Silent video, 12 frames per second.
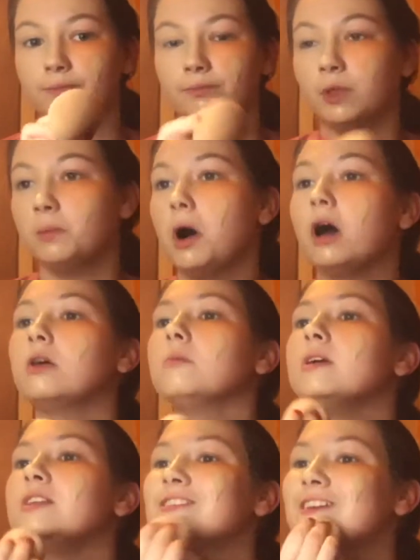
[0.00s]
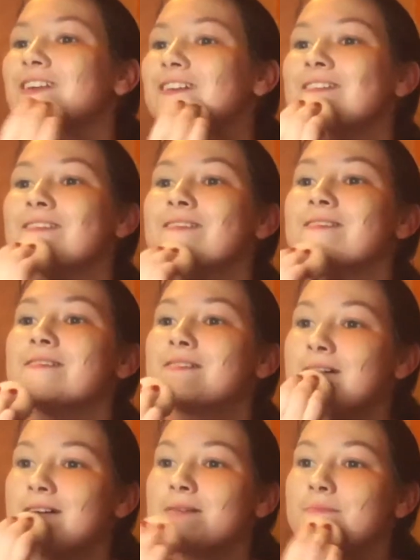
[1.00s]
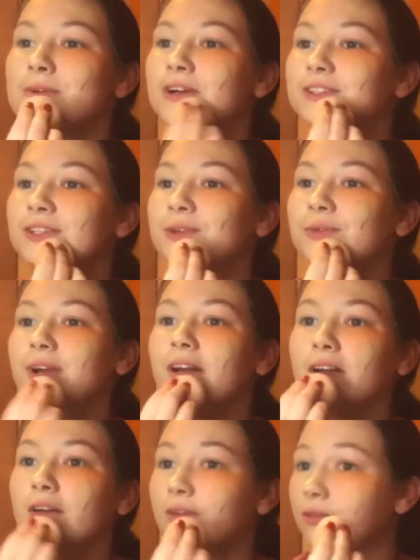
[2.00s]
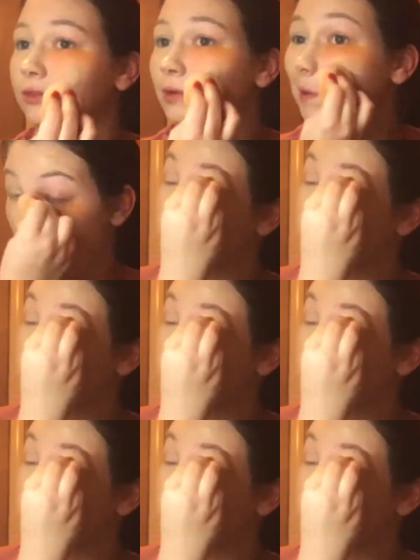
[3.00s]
the bottom and just kind of bounce it around.